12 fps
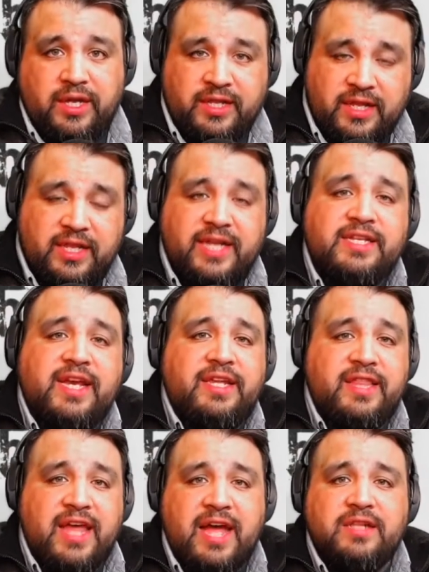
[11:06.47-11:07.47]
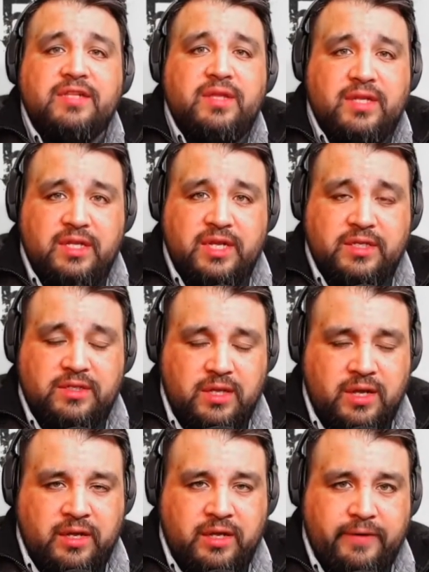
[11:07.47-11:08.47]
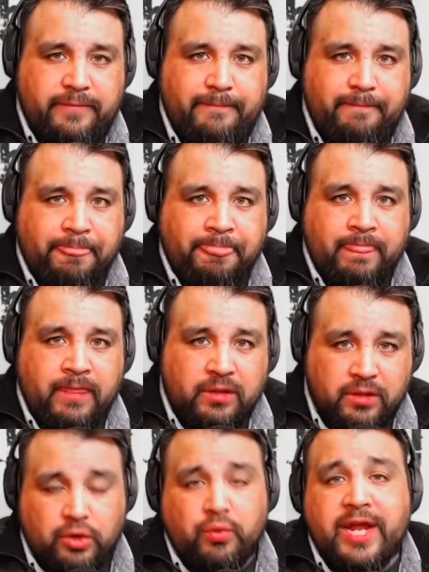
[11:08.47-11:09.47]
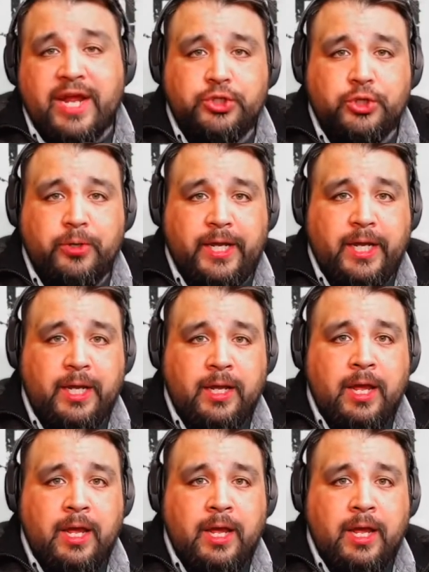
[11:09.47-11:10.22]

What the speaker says: and then they take that to the grand jury,